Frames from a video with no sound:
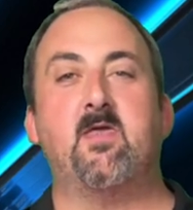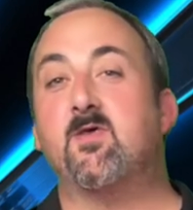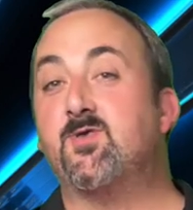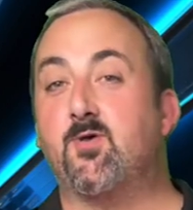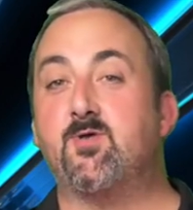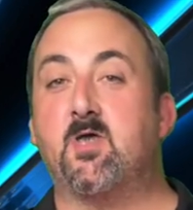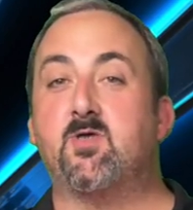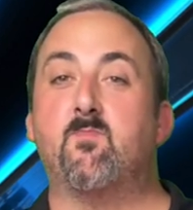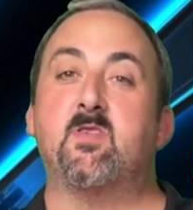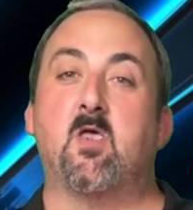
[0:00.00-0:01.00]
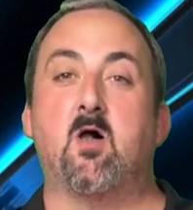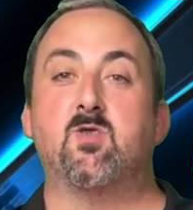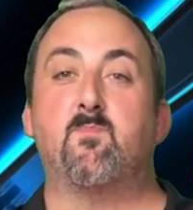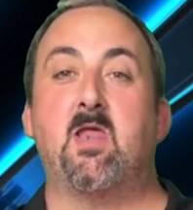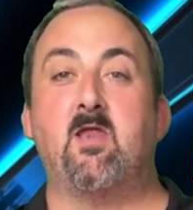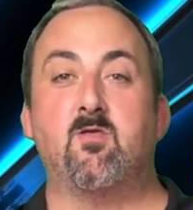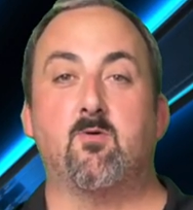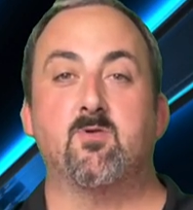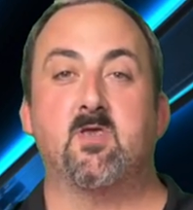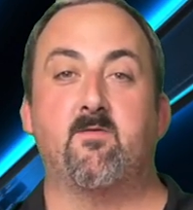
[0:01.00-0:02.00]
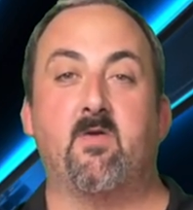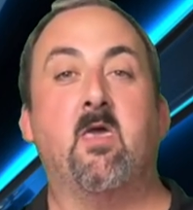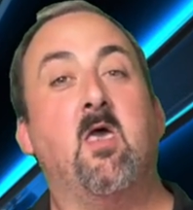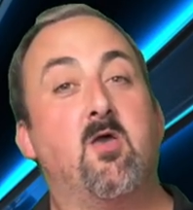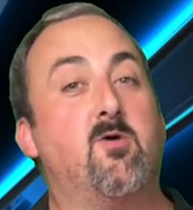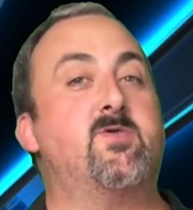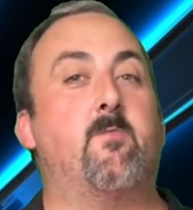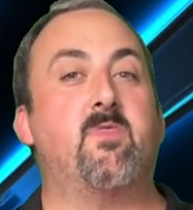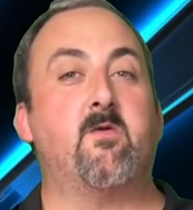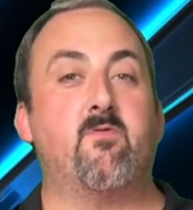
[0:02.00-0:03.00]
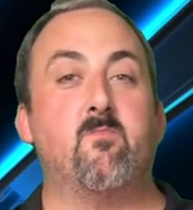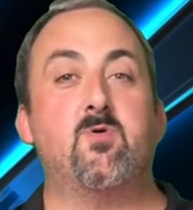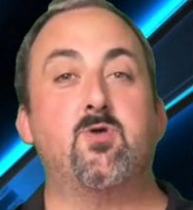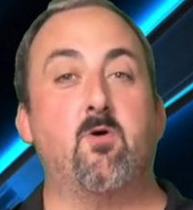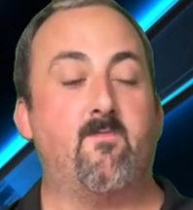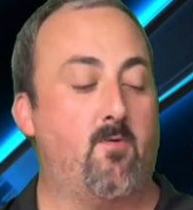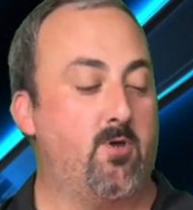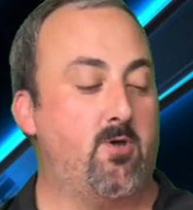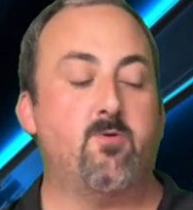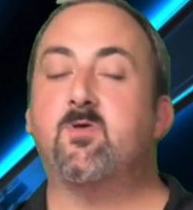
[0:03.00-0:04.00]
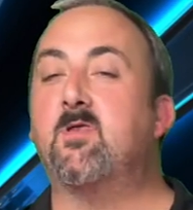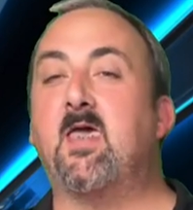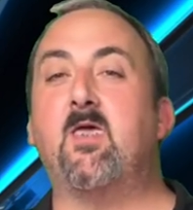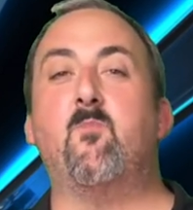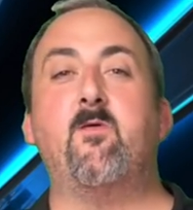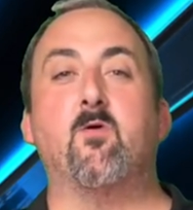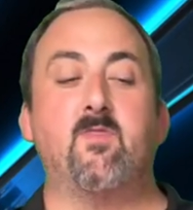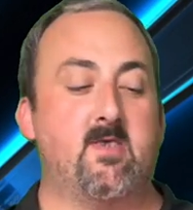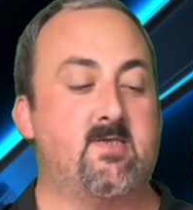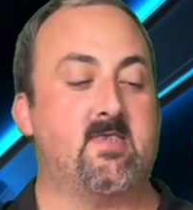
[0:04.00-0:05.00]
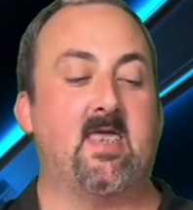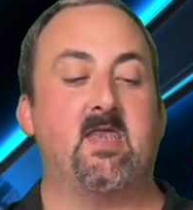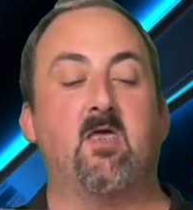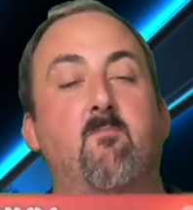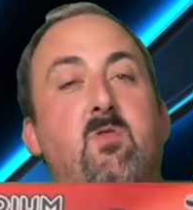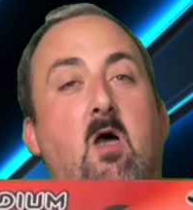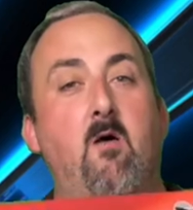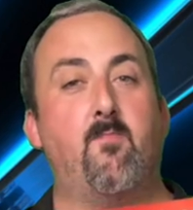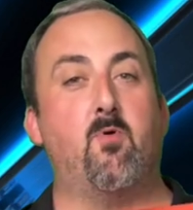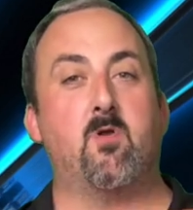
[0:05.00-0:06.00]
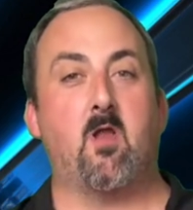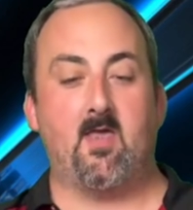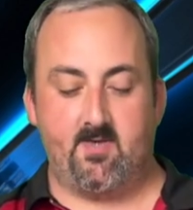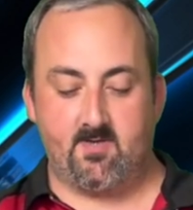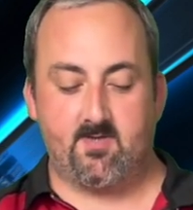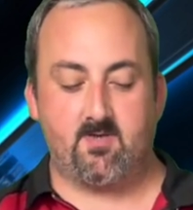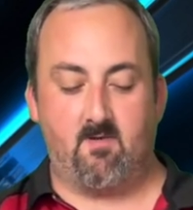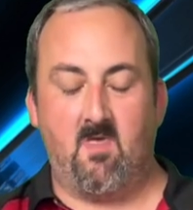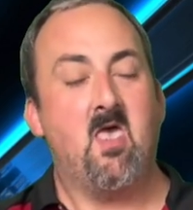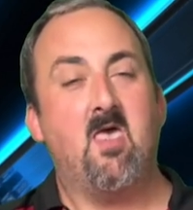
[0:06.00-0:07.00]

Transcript: in association with DartsPlanet.tv. Got something from Shot for you today. We got the Stadium Dartboard light system.